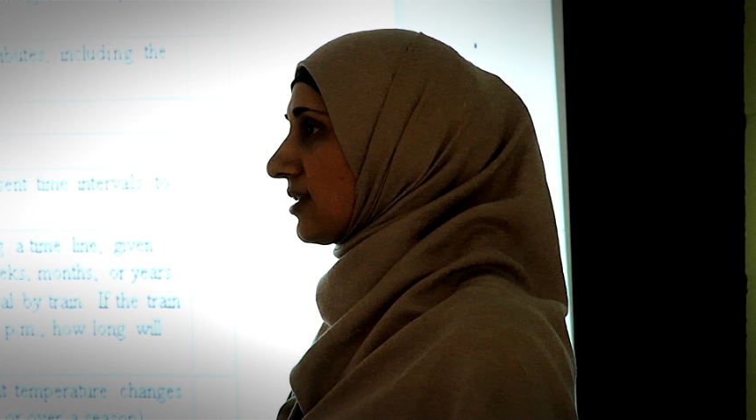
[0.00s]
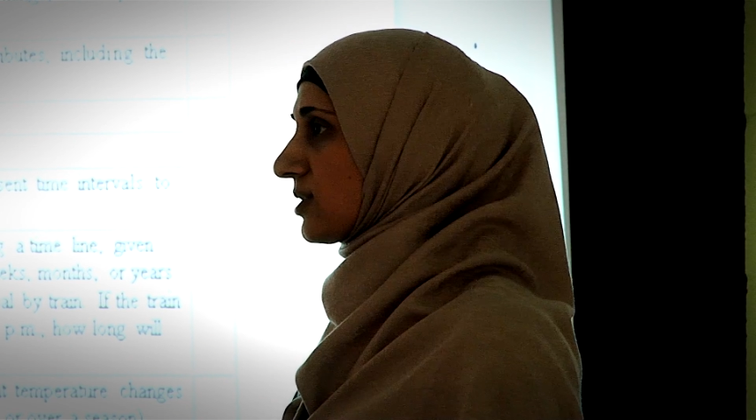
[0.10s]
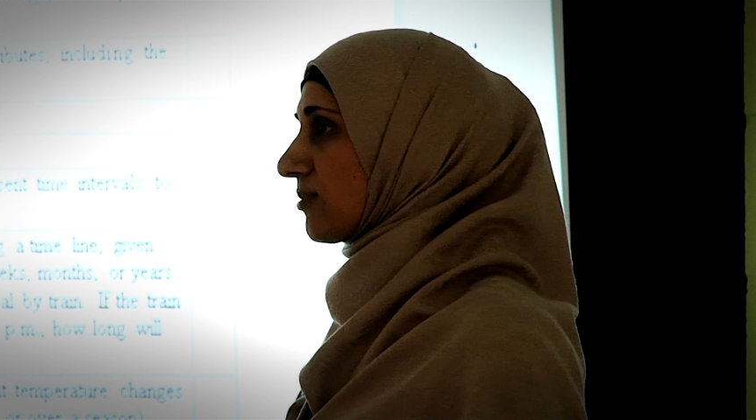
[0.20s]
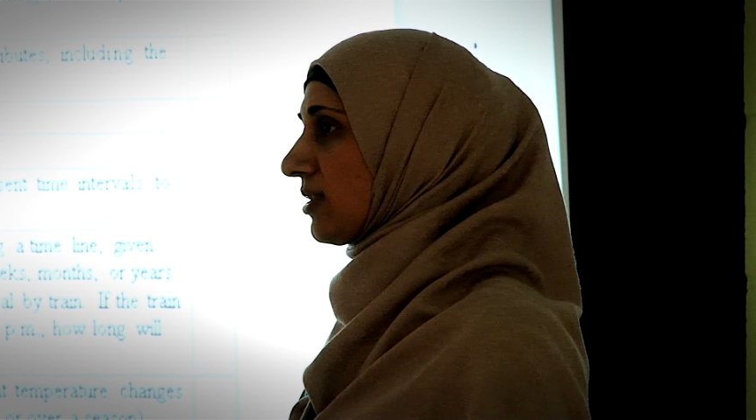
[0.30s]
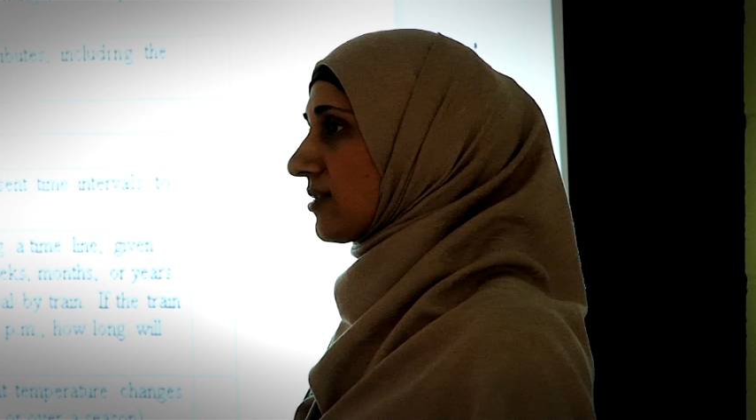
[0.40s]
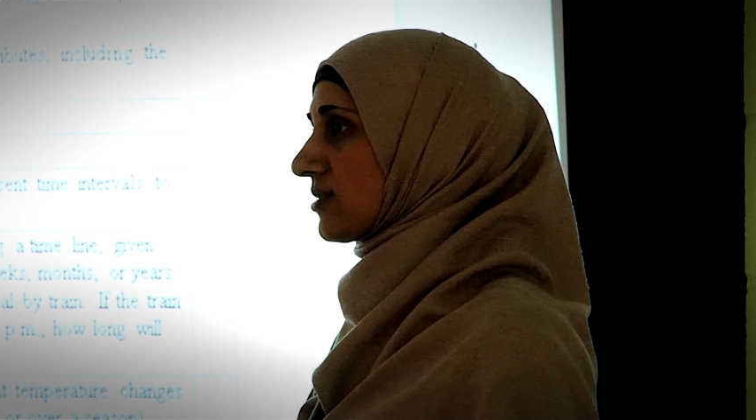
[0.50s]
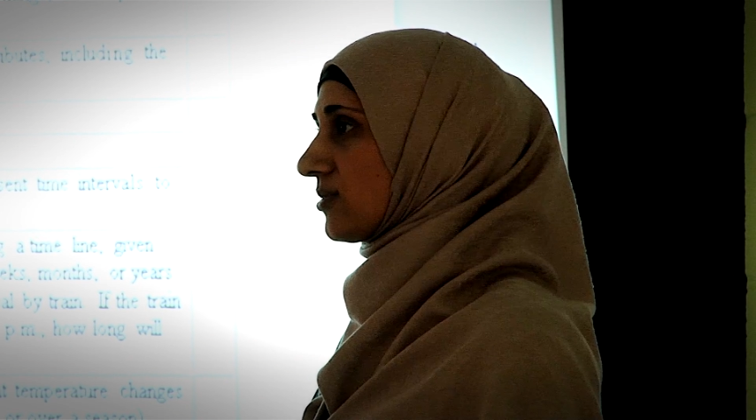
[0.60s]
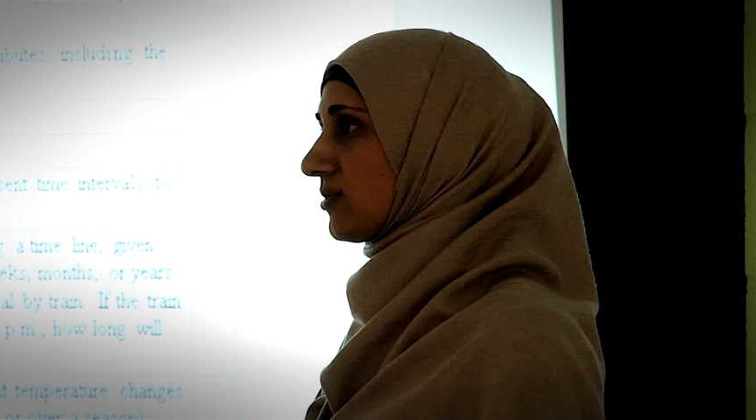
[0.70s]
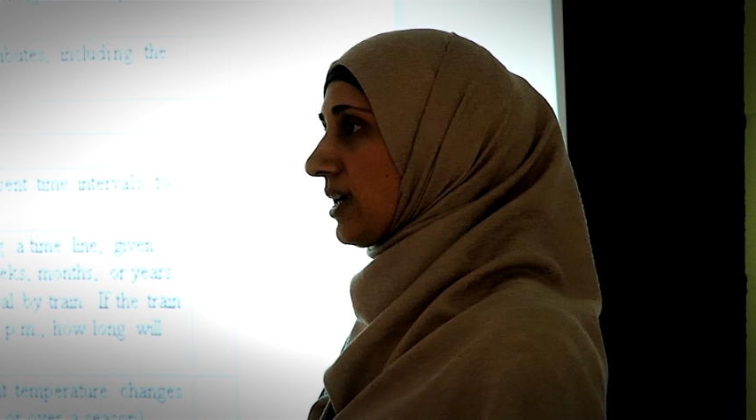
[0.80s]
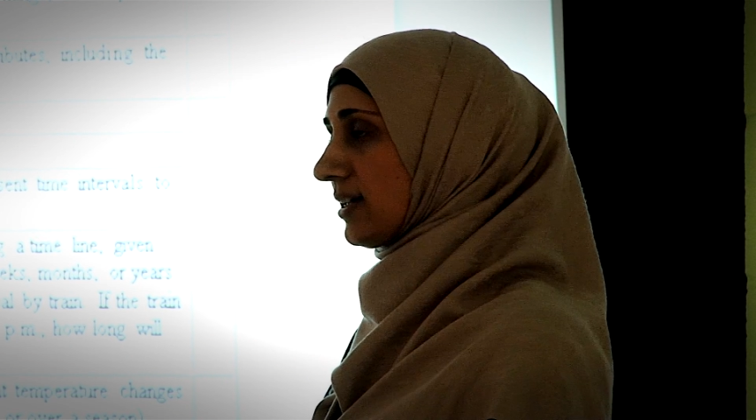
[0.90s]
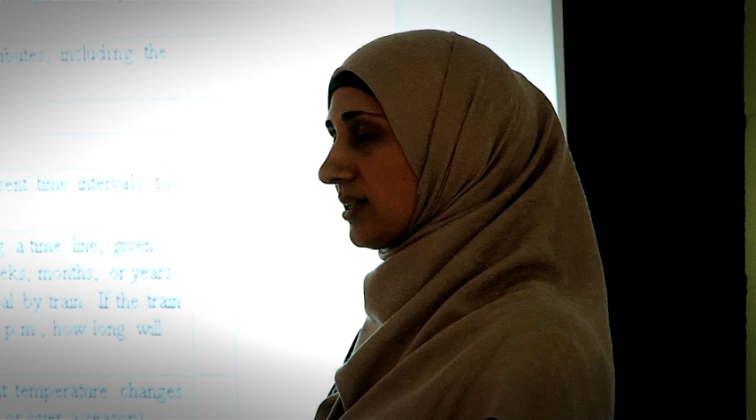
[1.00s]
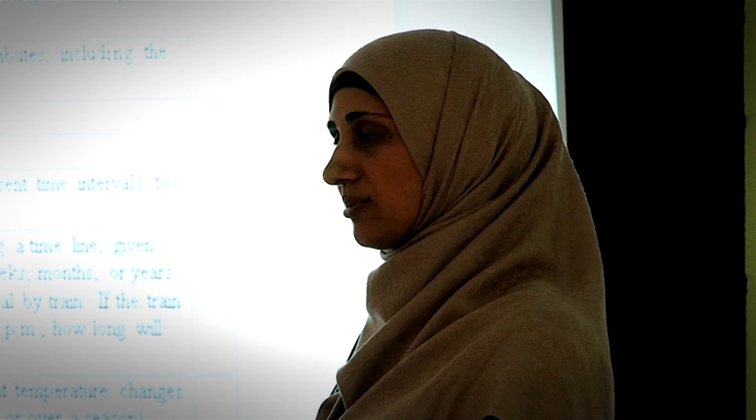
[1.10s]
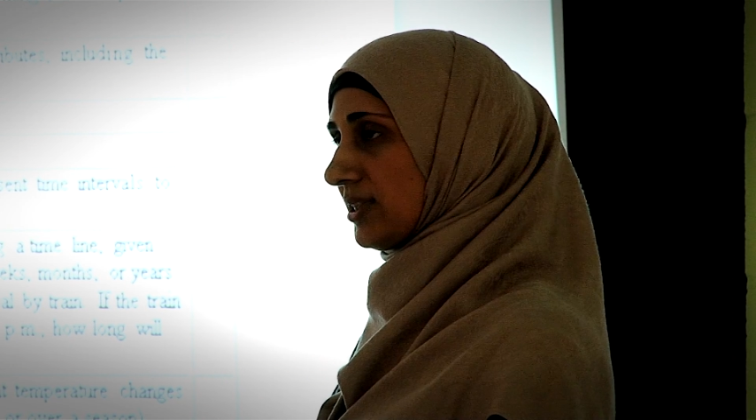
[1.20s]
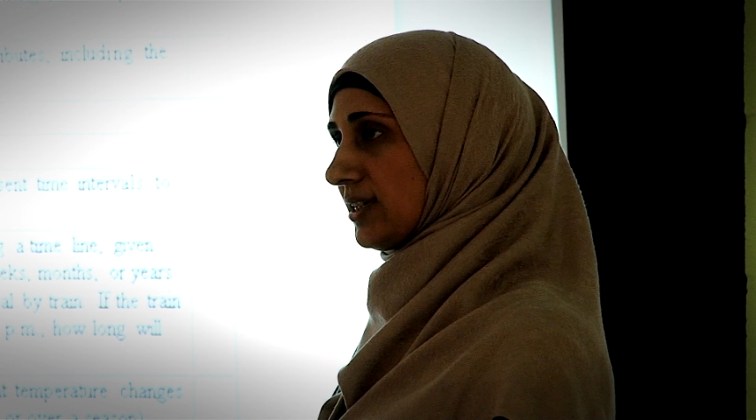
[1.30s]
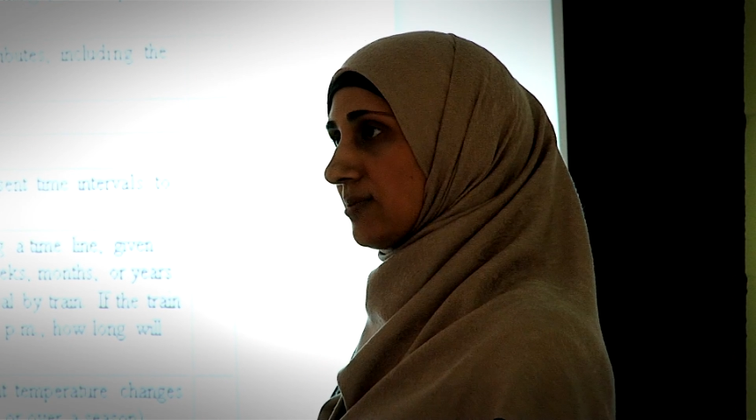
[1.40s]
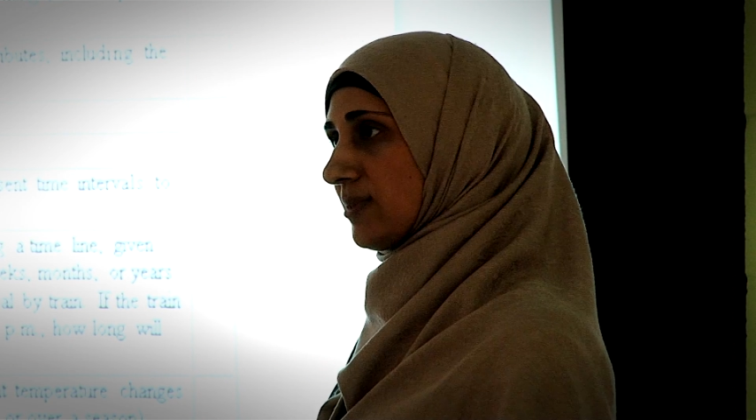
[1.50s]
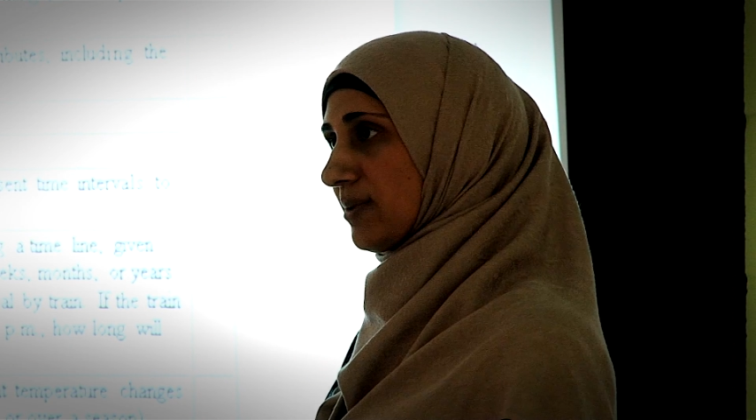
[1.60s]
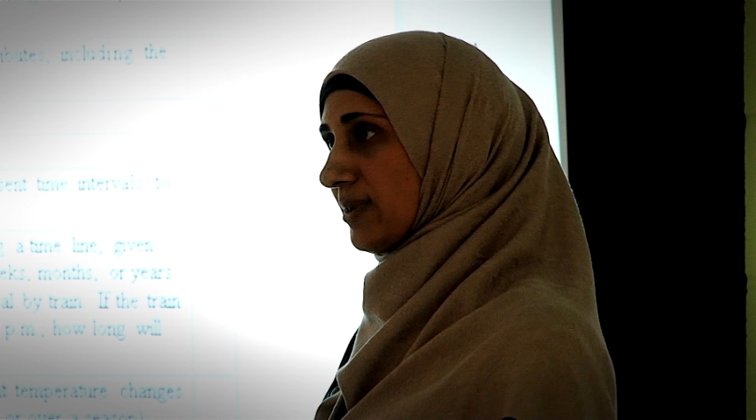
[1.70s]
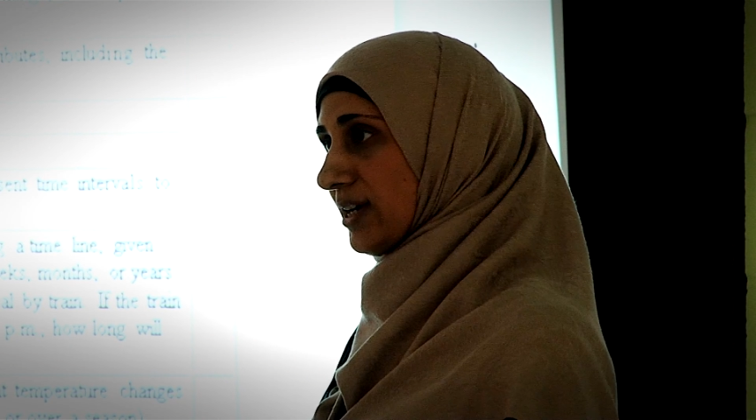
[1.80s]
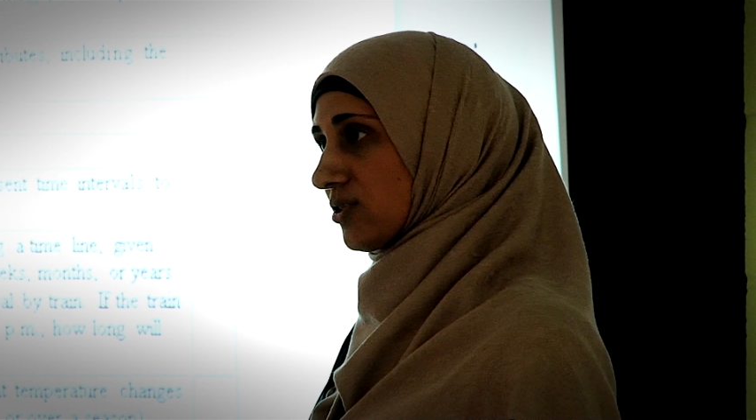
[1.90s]
as well. So I completed
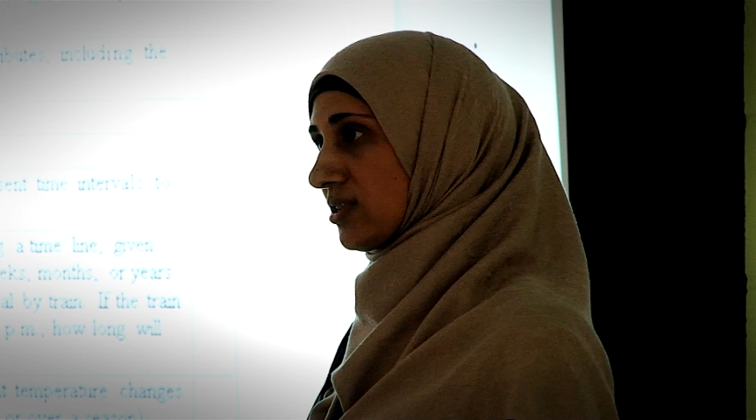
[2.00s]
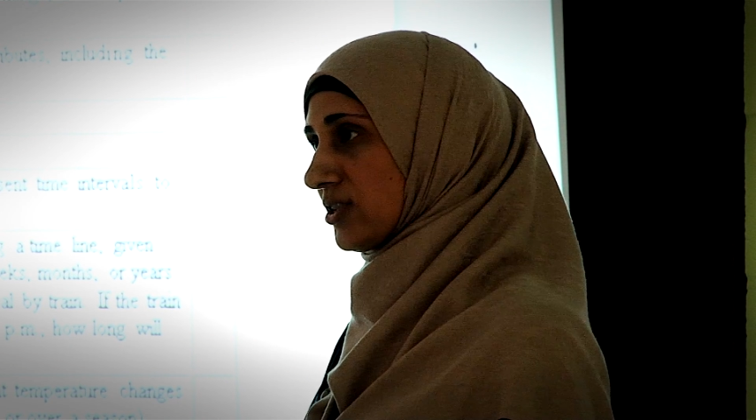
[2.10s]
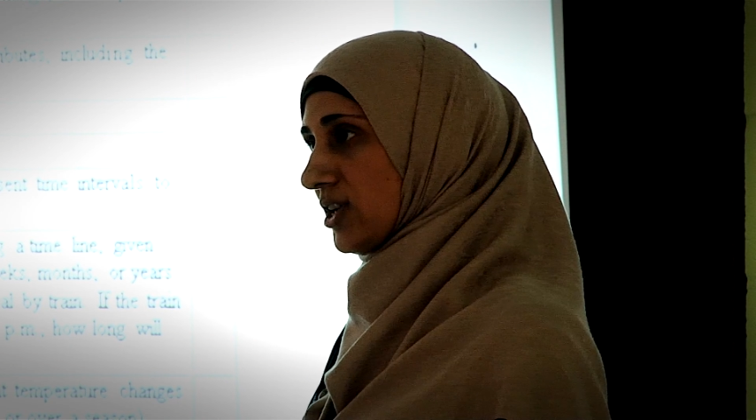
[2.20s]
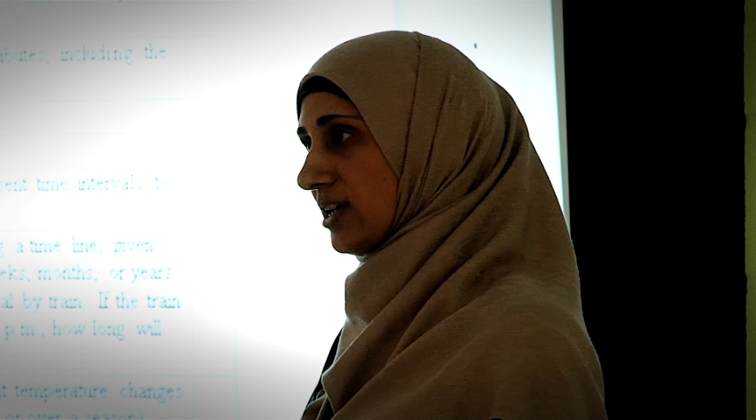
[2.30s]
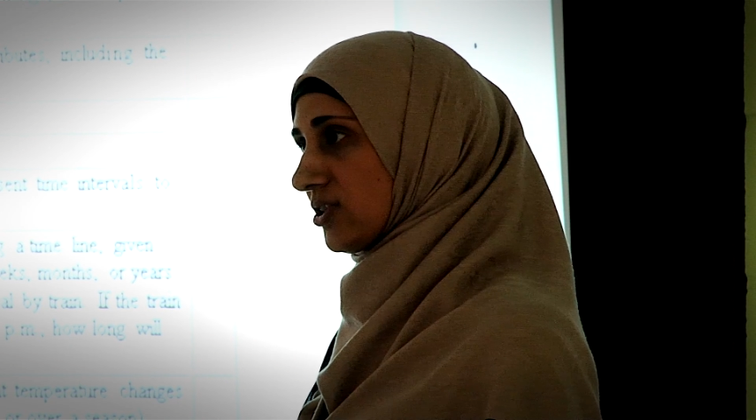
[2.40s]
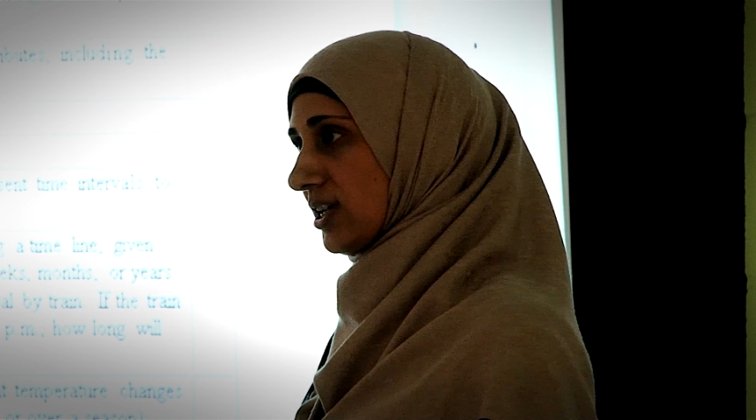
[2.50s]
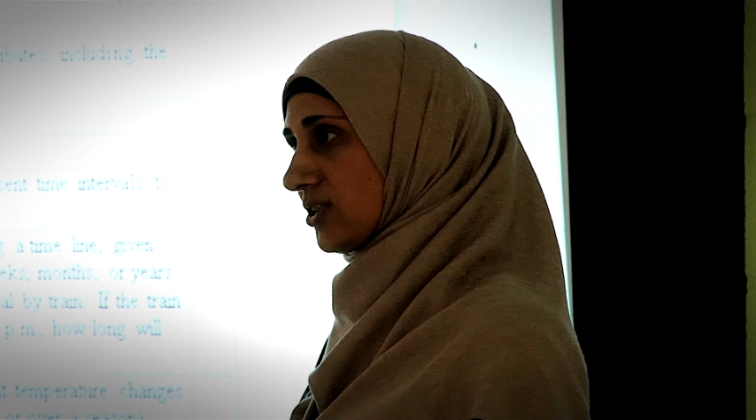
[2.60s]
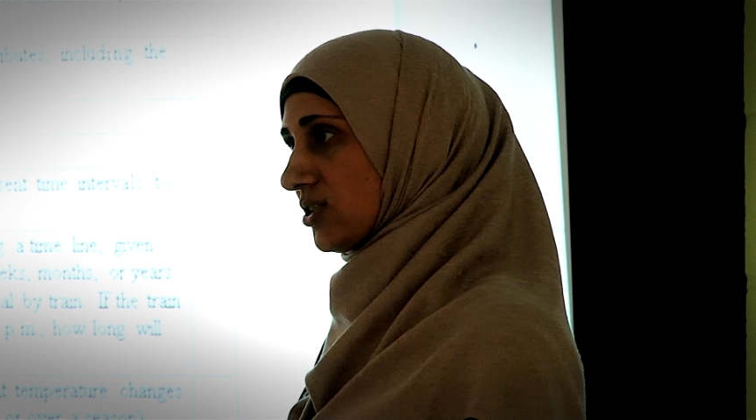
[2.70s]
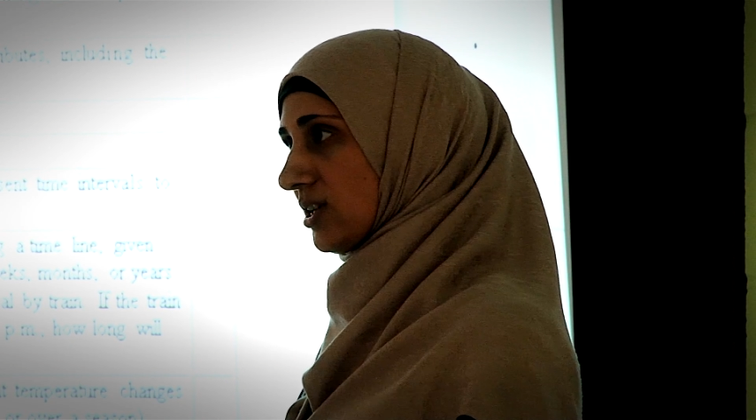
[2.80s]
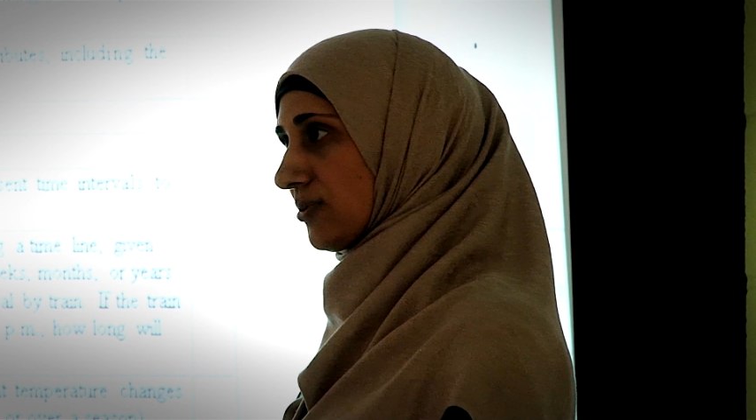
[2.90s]
my bachelor's education.